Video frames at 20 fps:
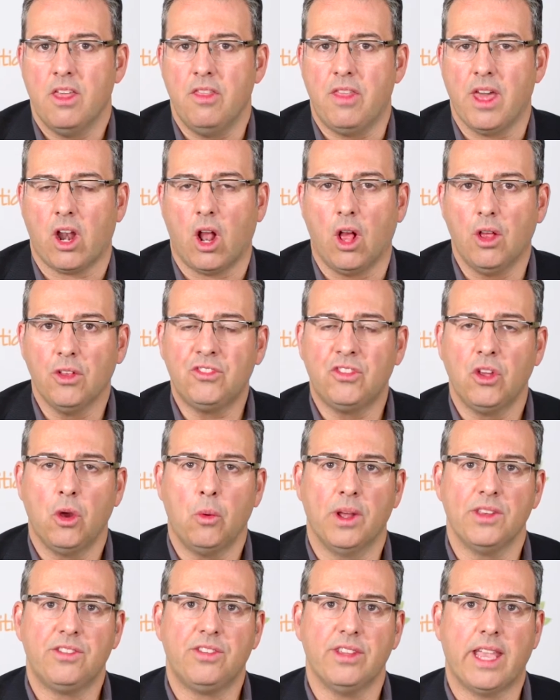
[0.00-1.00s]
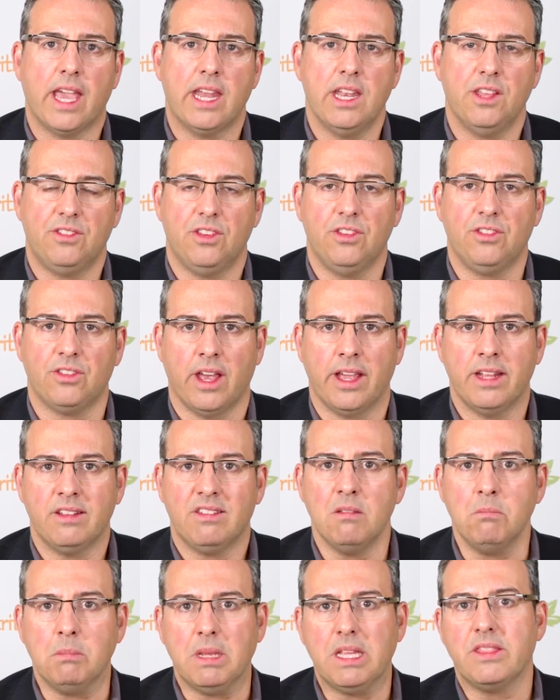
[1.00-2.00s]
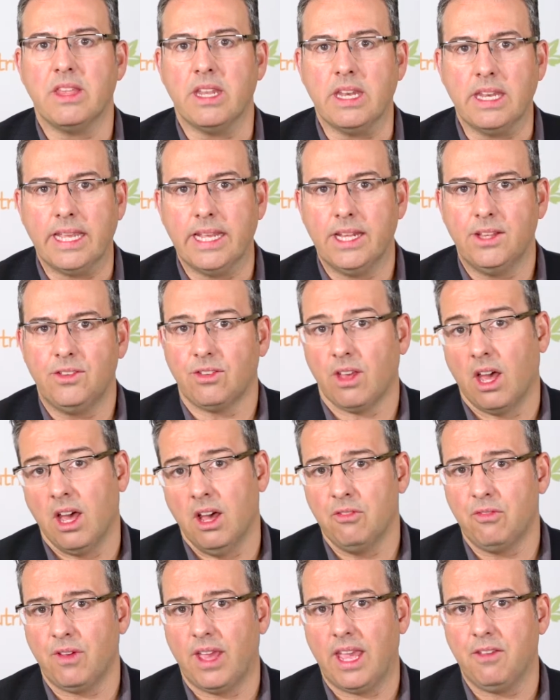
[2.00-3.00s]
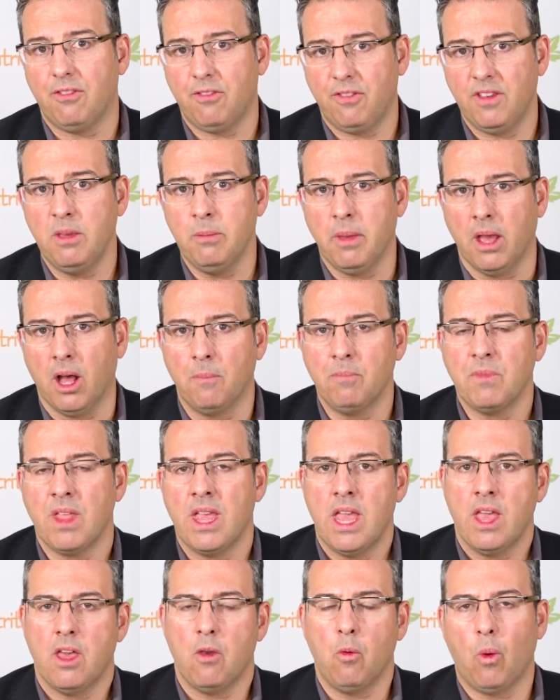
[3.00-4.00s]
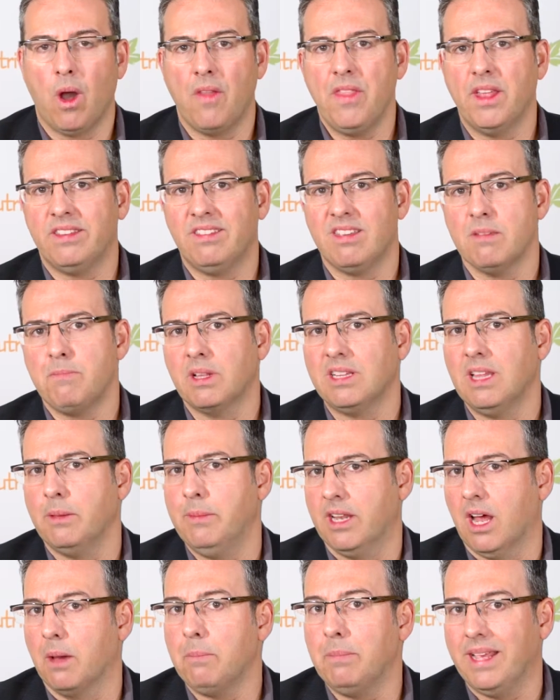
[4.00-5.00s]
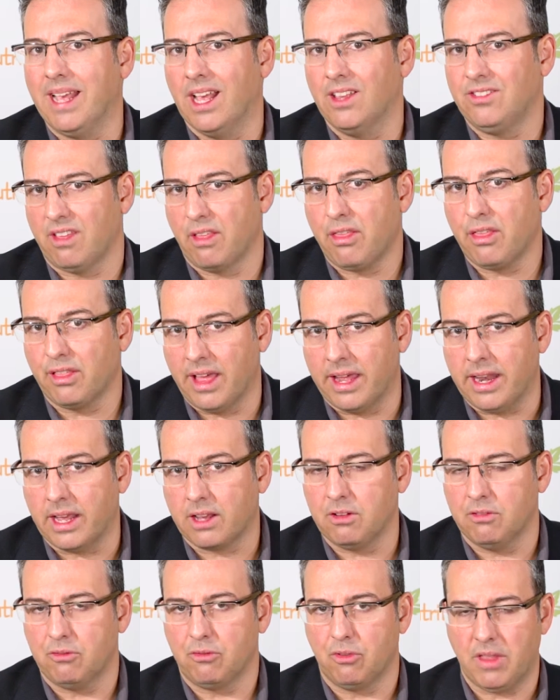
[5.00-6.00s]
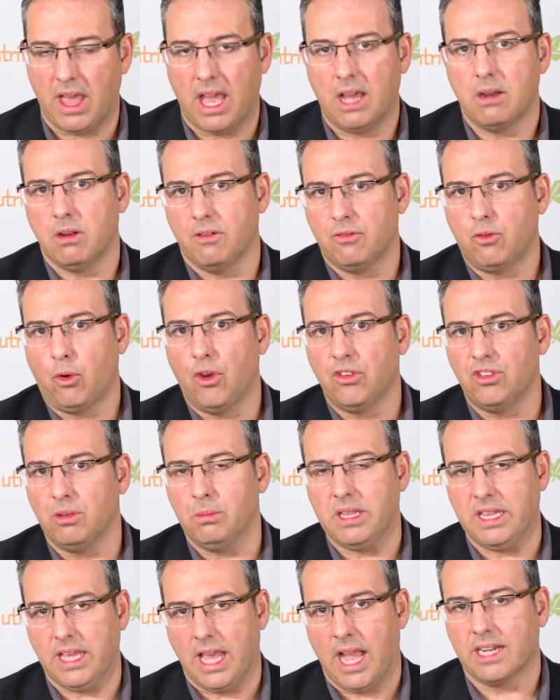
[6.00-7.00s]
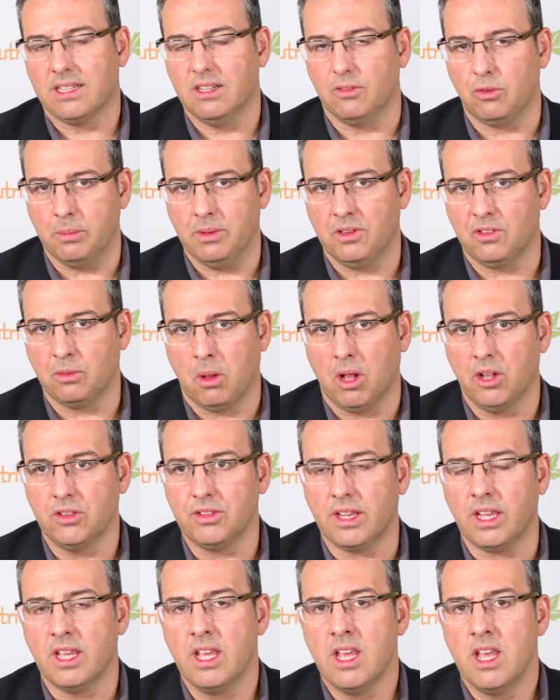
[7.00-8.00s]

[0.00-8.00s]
that also once again is designed to meet the needs of a female one that typically may not be as athletic, and for that, of course, would be the active women's multi.